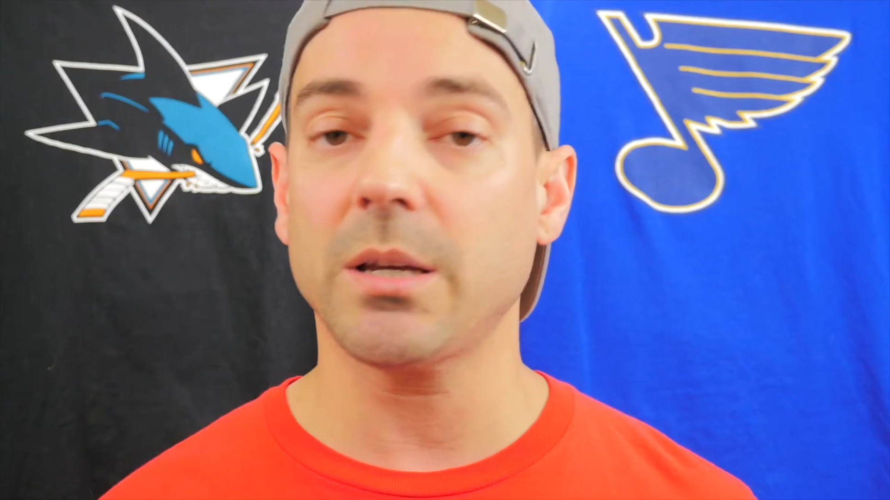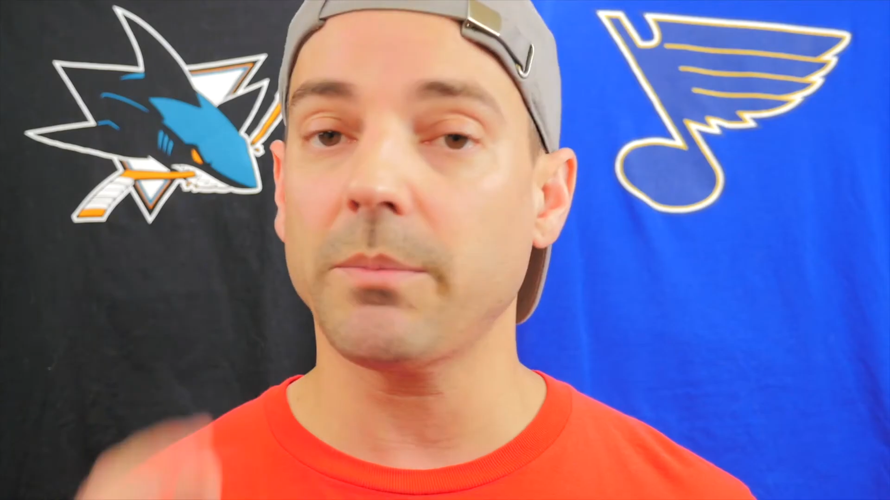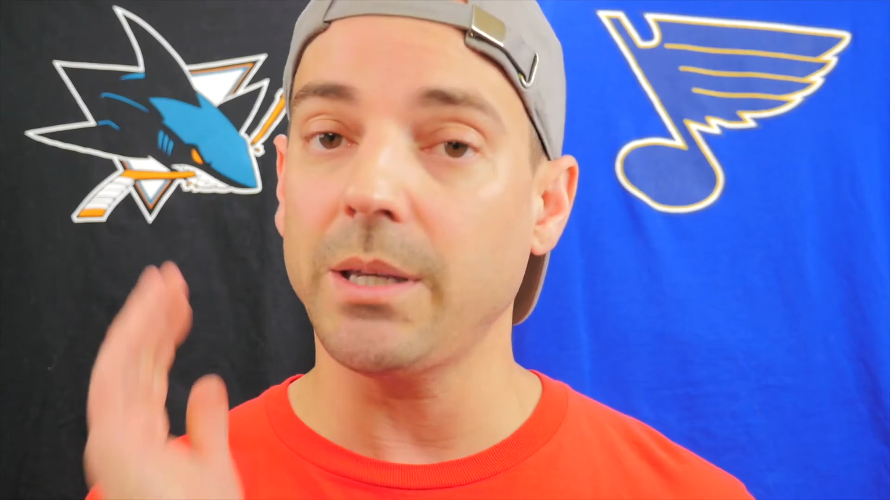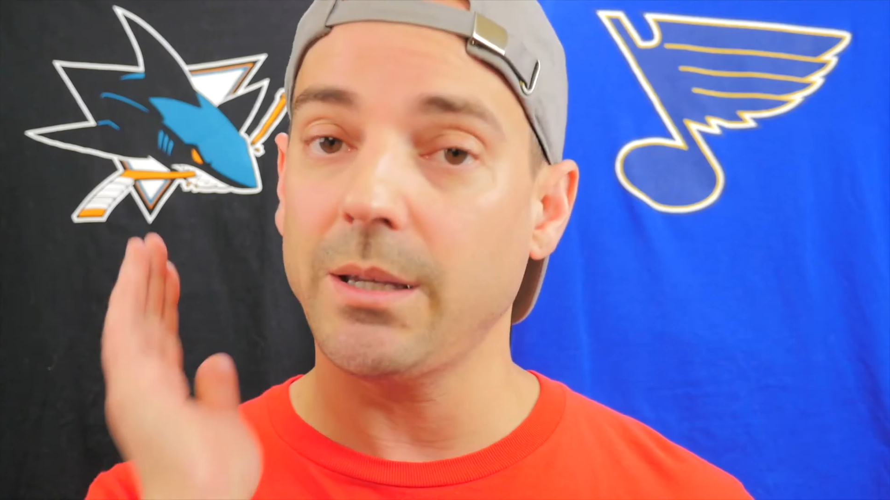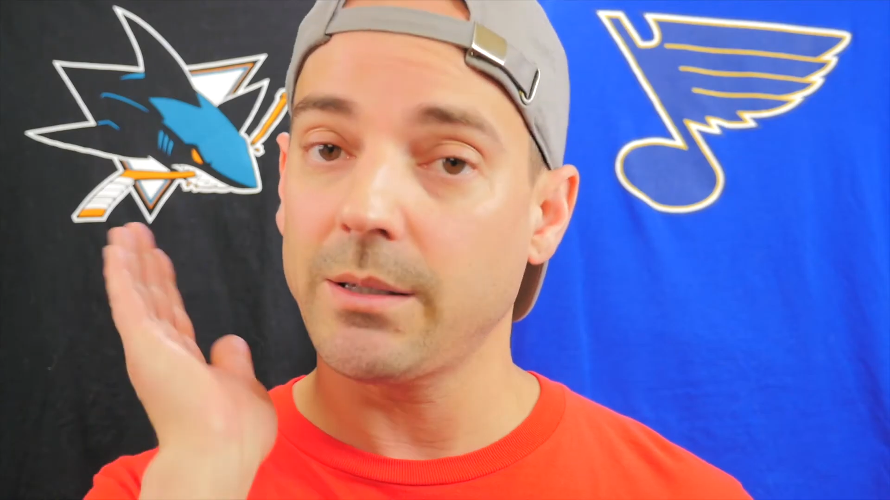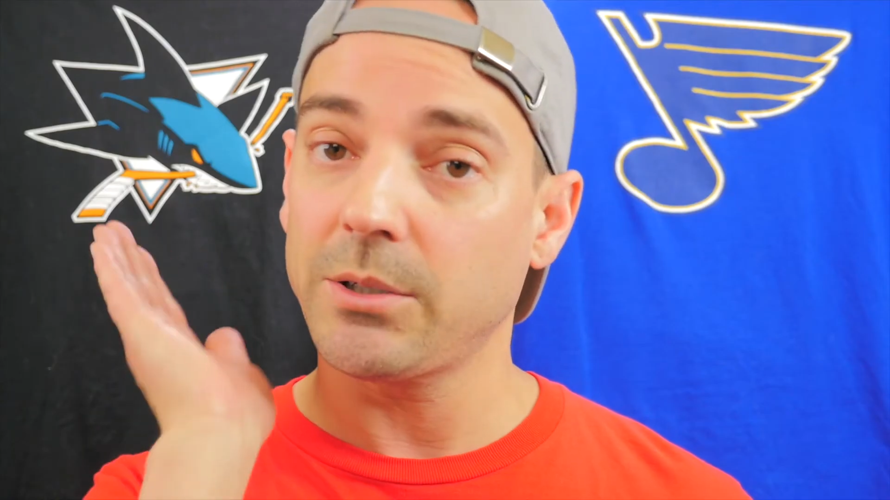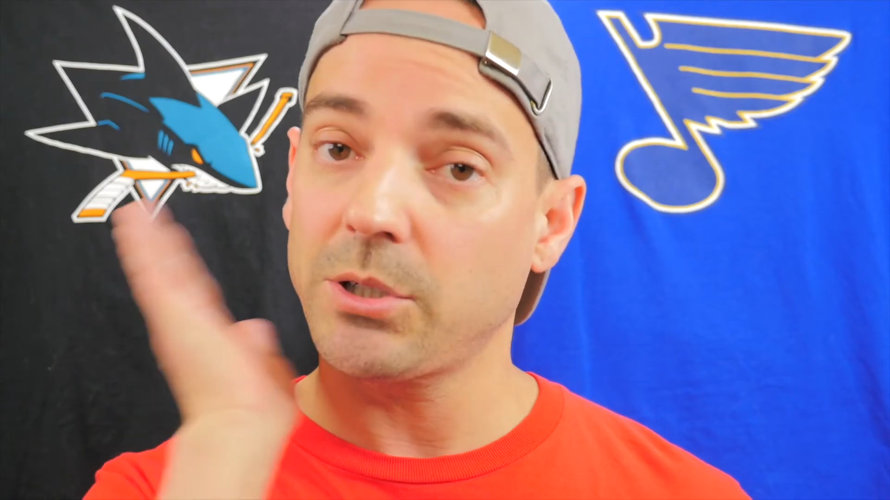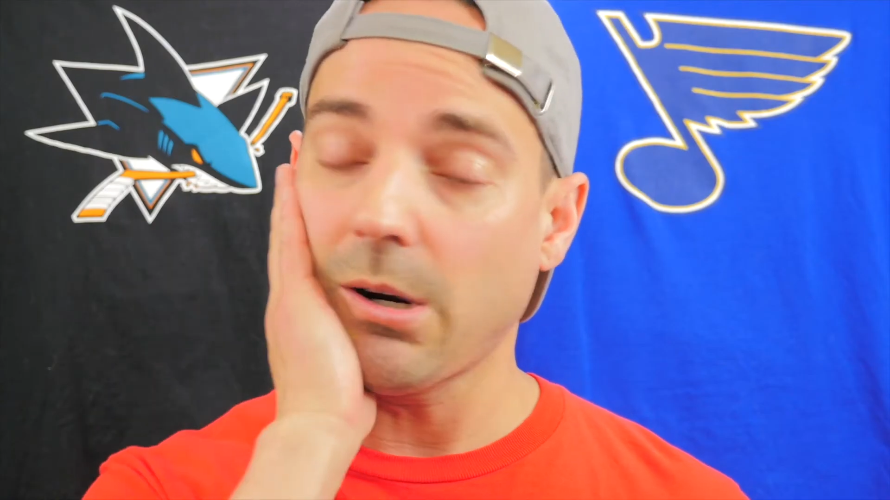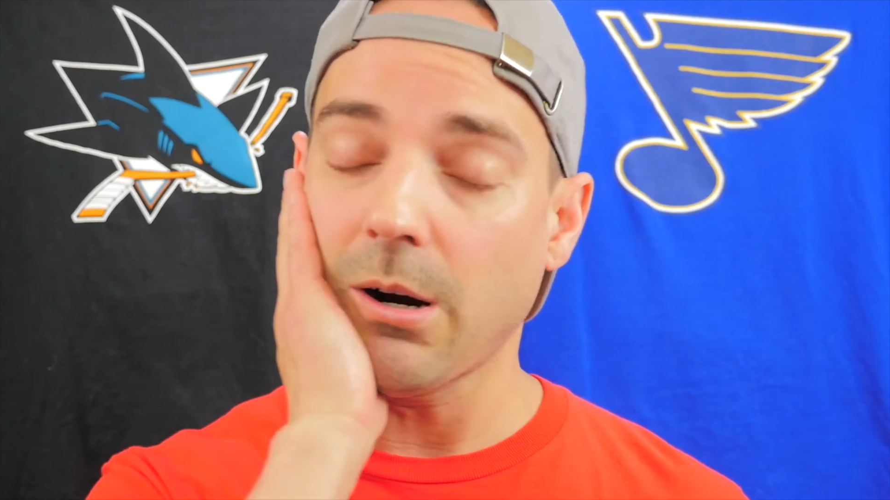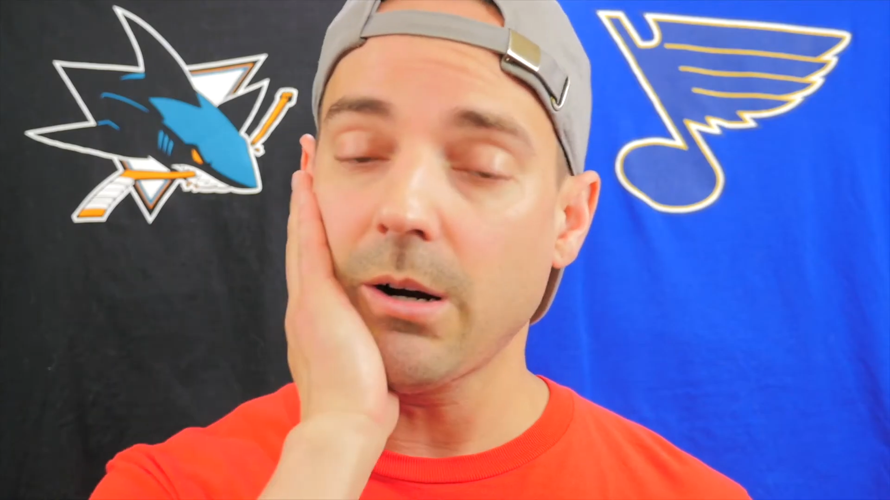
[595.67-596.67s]
him in the
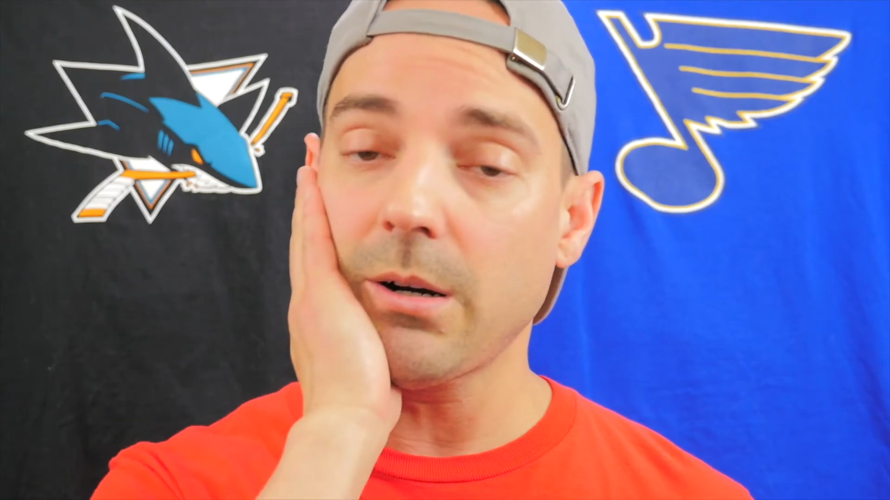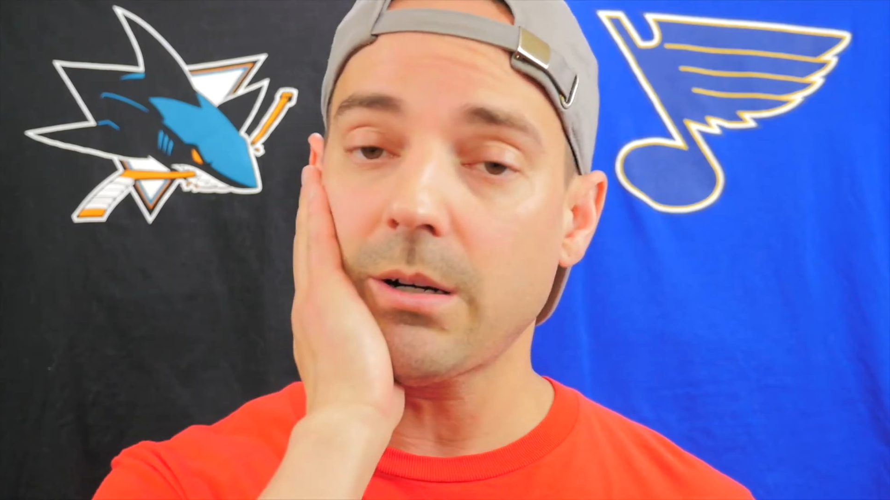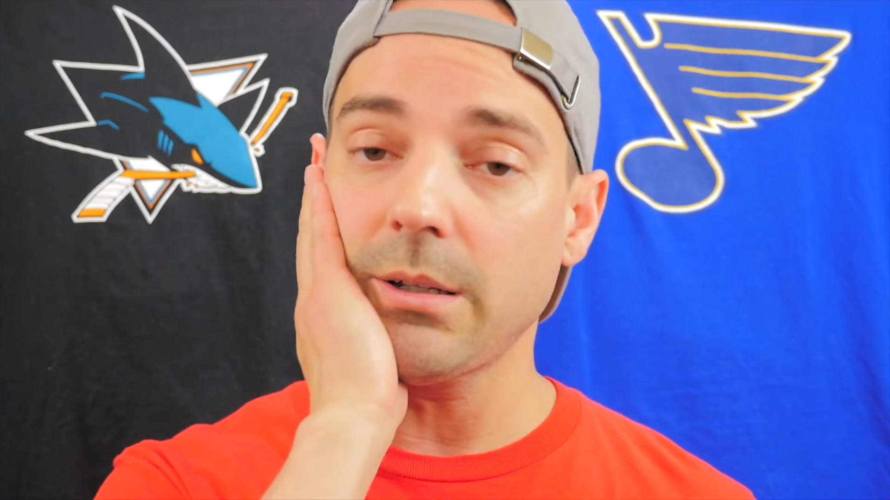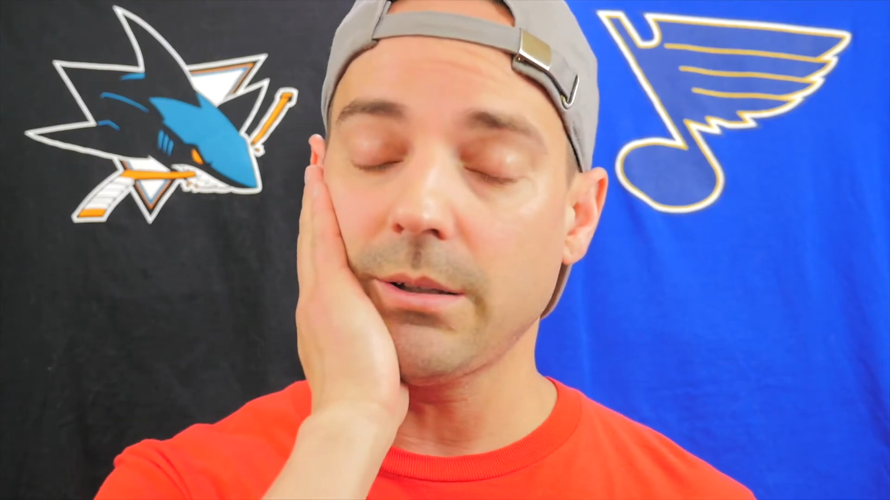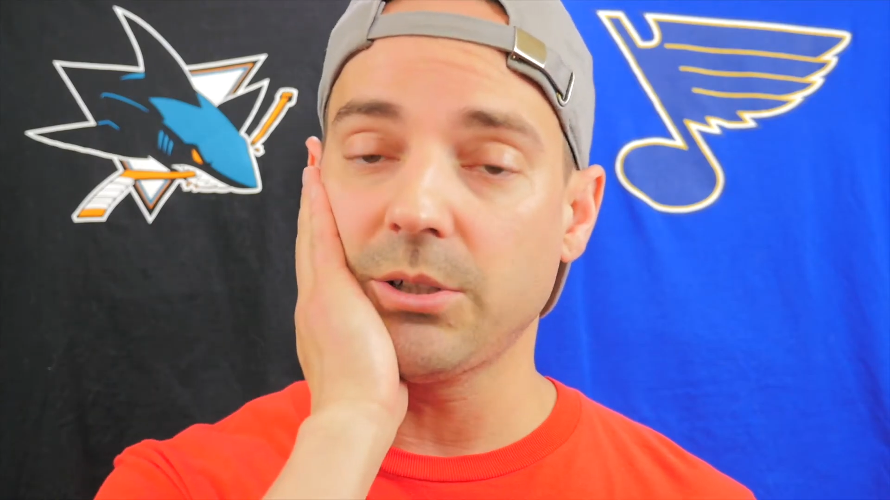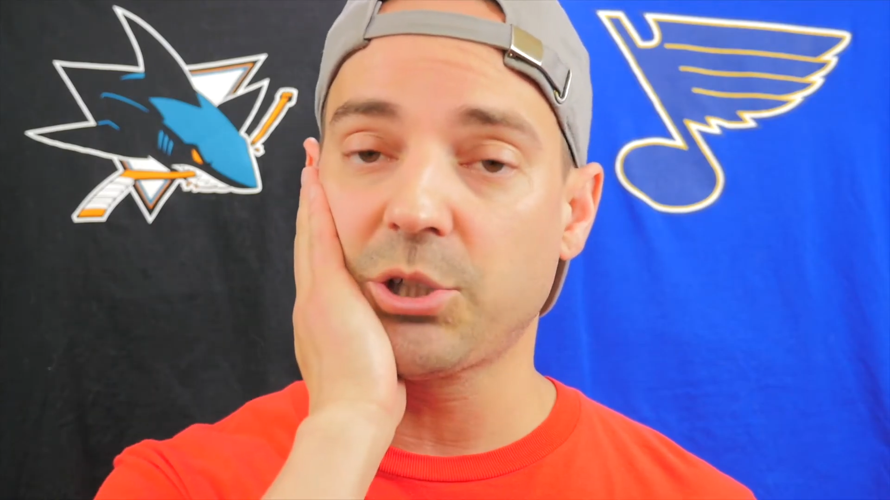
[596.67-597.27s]
hard in the